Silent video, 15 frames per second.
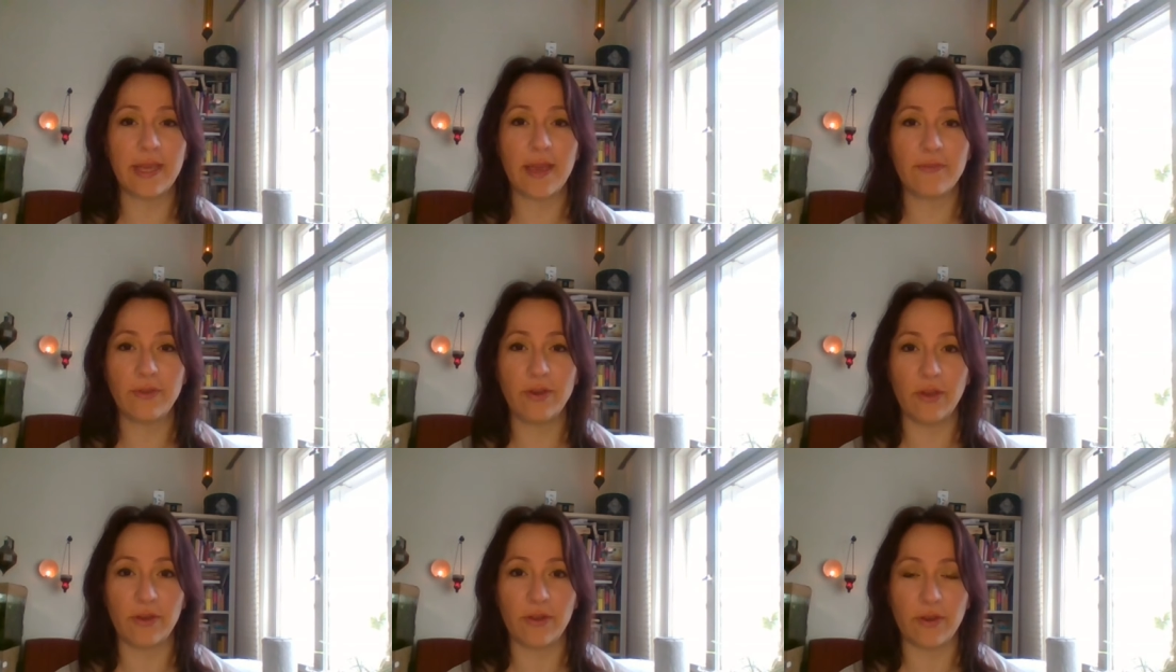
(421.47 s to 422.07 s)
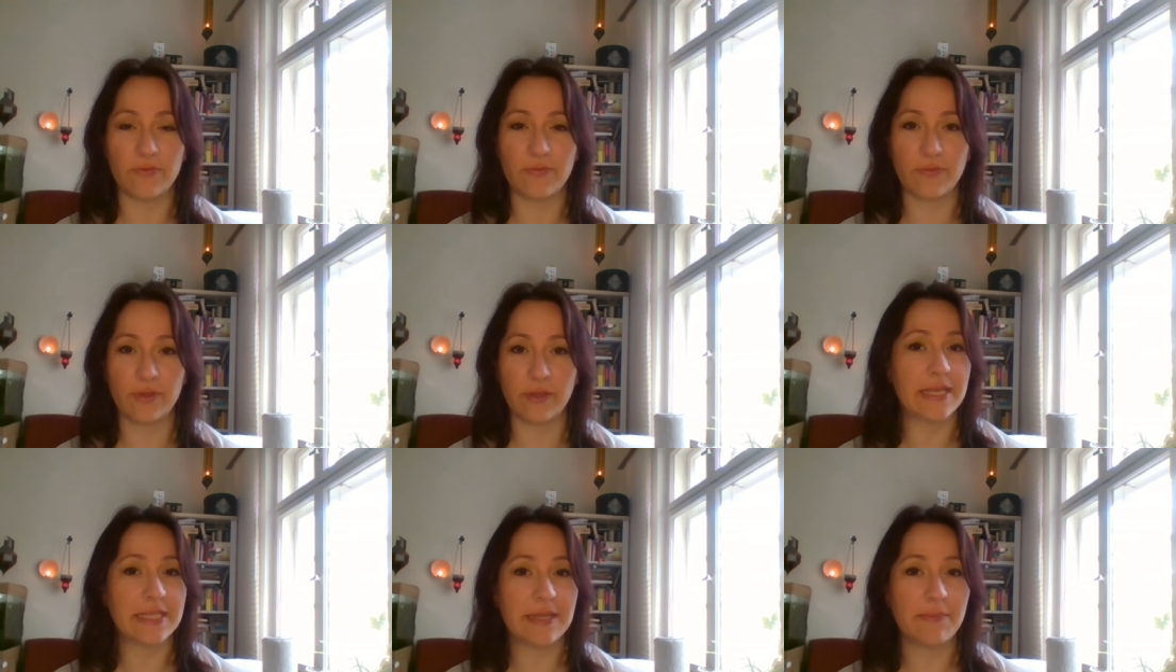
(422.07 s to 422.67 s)
They have a lot of
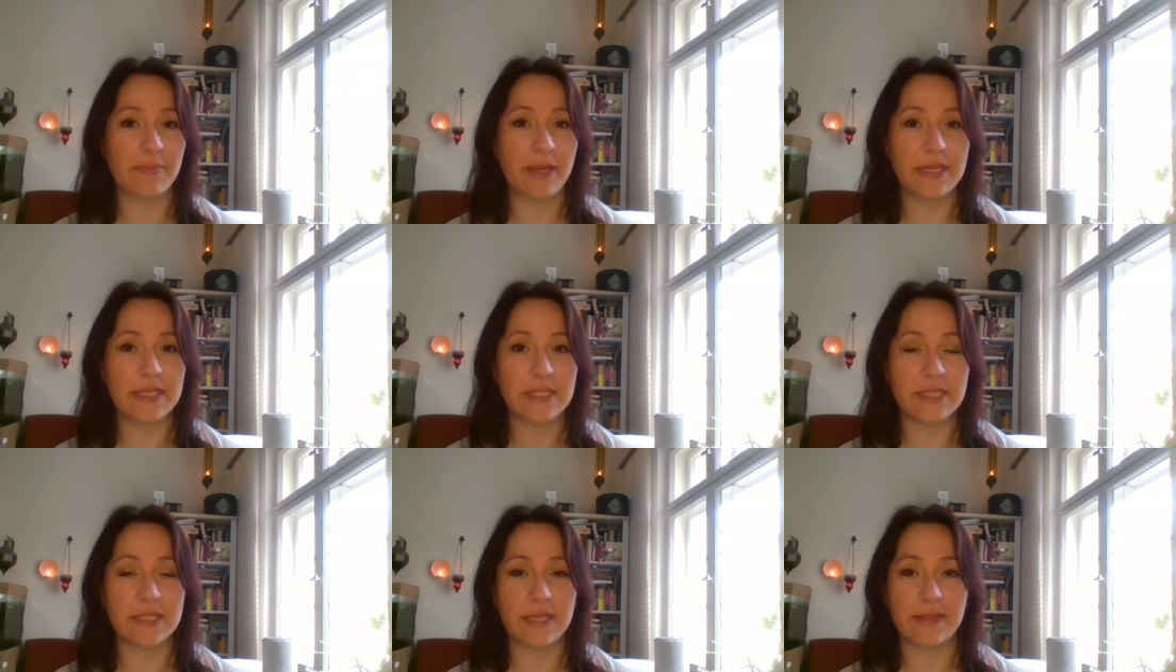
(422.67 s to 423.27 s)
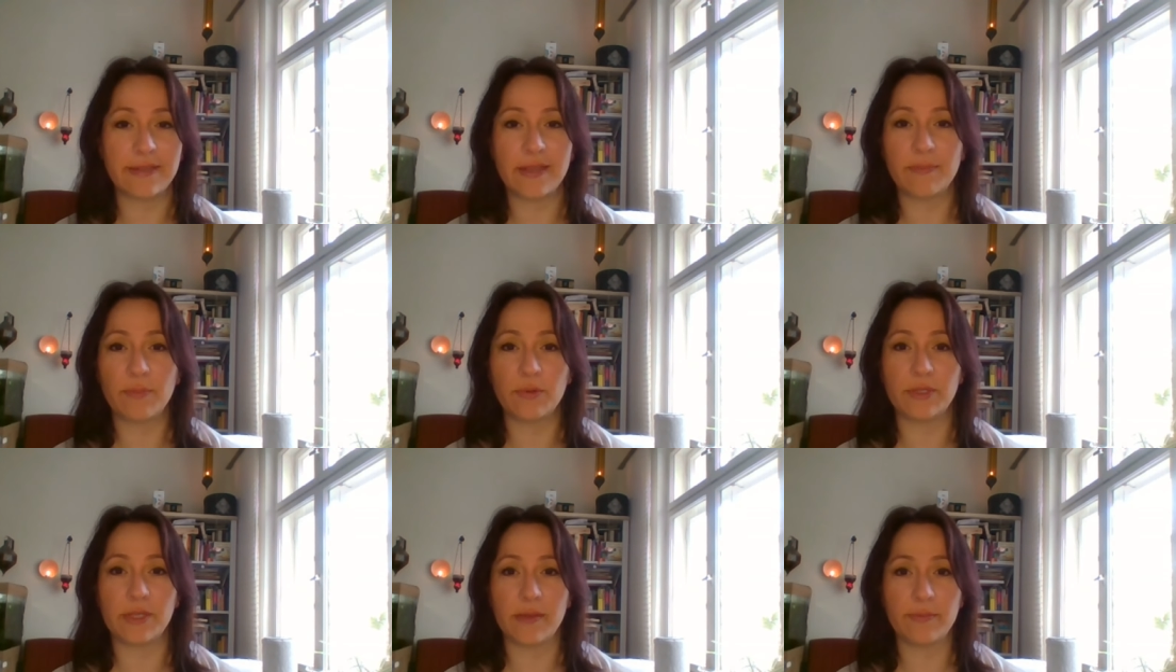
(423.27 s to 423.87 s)
passing places that they
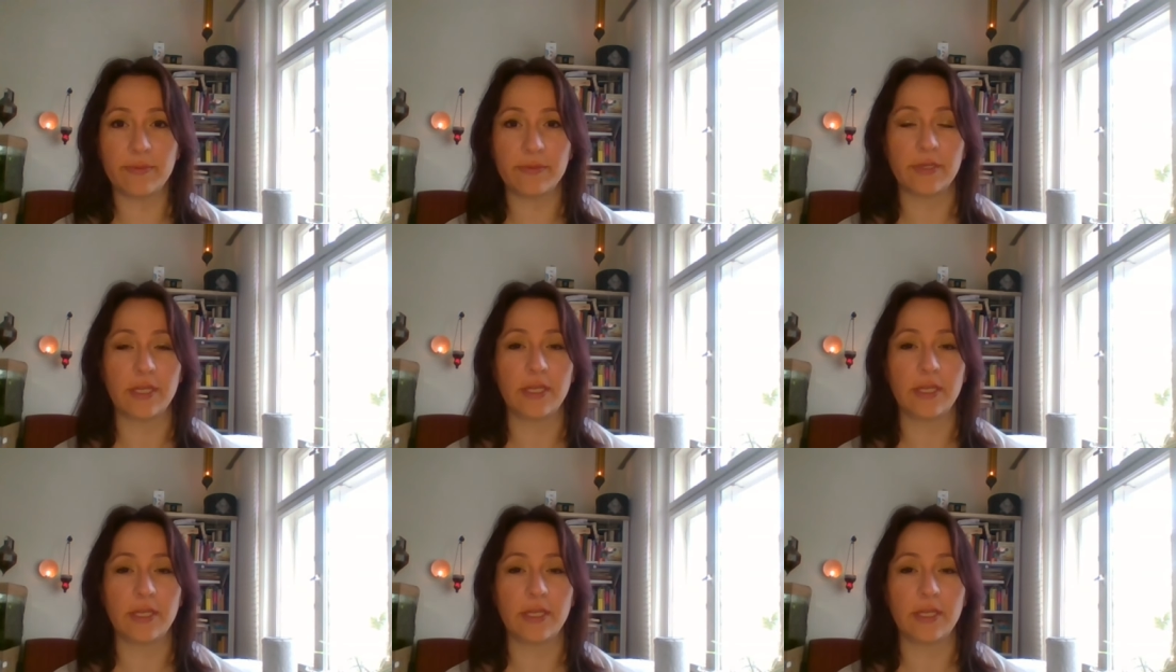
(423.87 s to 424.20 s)
put up.